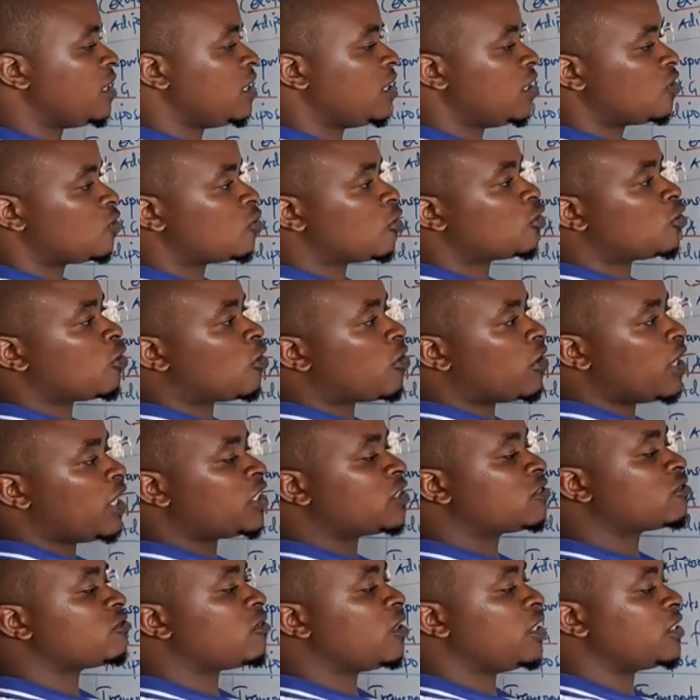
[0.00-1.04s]
total
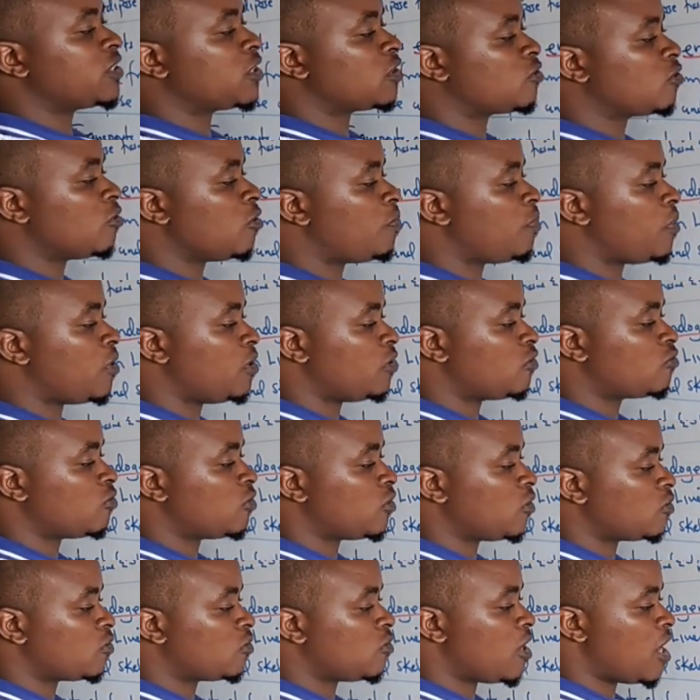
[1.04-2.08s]
cholesterol is
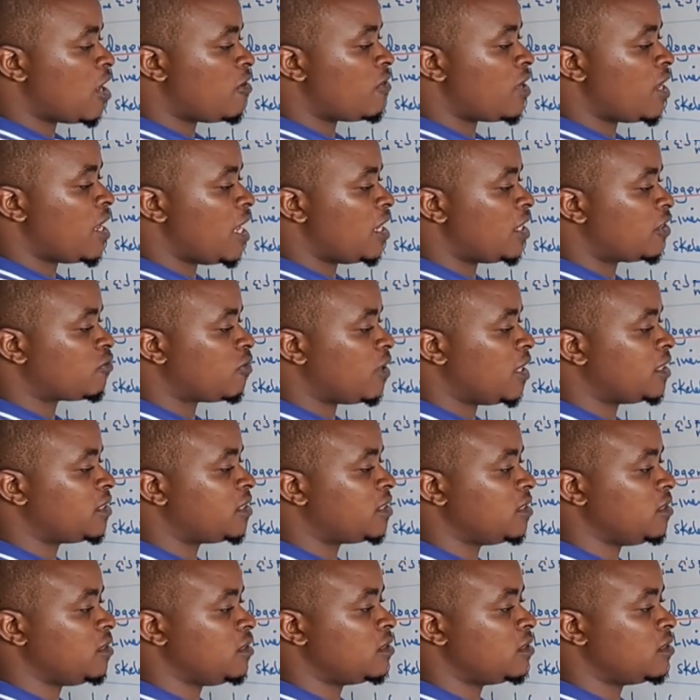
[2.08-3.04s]
220